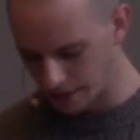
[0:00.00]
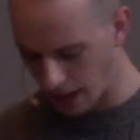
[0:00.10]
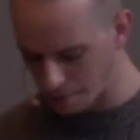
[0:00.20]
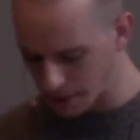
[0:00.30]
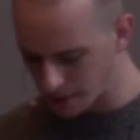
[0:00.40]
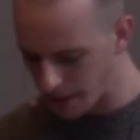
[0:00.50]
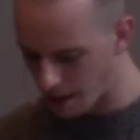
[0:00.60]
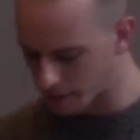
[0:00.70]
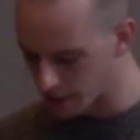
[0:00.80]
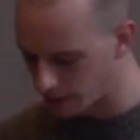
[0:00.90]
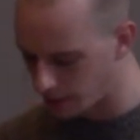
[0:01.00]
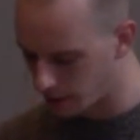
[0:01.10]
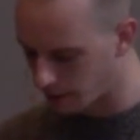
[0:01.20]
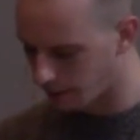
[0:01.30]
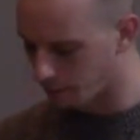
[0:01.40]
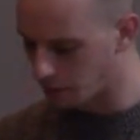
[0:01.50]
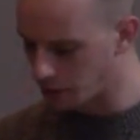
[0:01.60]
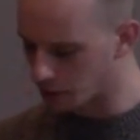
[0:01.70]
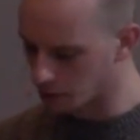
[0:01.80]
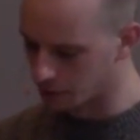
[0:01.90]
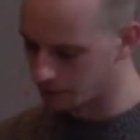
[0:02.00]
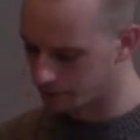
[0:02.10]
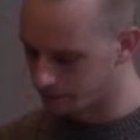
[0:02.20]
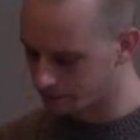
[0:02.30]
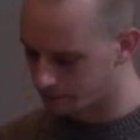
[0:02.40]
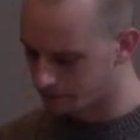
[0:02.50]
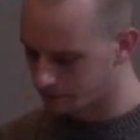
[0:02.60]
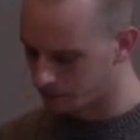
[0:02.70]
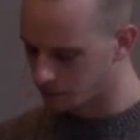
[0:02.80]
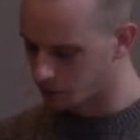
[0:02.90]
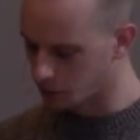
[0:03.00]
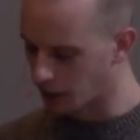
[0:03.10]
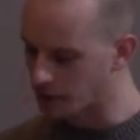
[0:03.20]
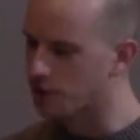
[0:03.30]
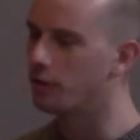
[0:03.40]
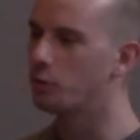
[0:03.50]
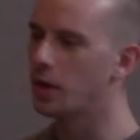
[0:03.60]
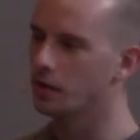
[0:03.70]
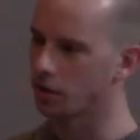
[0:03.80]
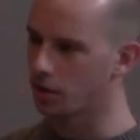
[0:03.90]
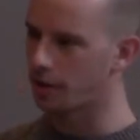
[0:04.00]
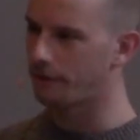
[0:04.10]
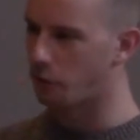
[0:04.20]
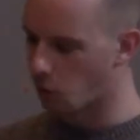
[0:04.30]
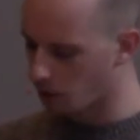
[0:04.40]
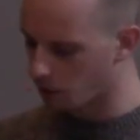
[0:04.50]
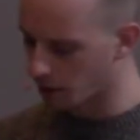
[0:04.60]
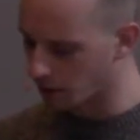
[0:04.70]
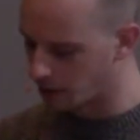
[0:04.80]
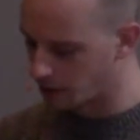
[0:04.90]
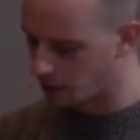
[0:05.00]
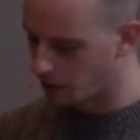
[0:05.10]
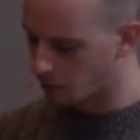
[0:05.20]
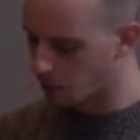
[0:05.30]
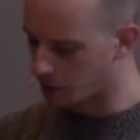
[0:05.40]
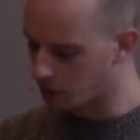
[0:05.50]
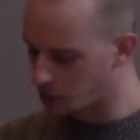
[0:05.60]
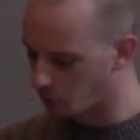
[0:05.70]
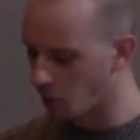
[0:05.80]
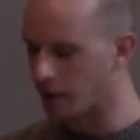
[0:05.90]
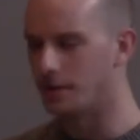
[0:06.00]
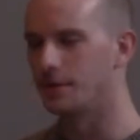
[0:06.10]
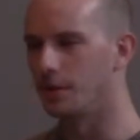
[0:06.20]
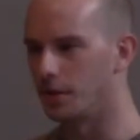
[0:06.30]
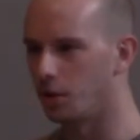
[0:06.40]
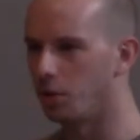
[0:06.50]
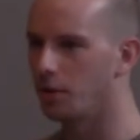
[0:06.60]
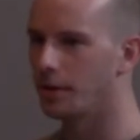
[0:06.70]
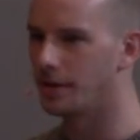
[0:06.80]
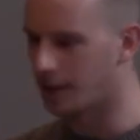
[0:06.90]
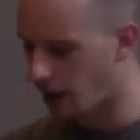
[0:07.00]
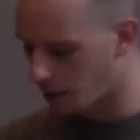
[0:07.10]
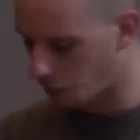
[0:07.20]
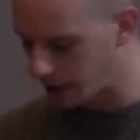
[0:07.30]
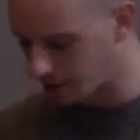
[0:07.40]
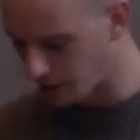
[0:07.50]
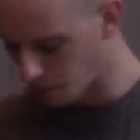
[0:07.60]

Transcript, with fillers: kept in heaven for you. Right? So if we are to look forward with joy to the glory to come, we can keep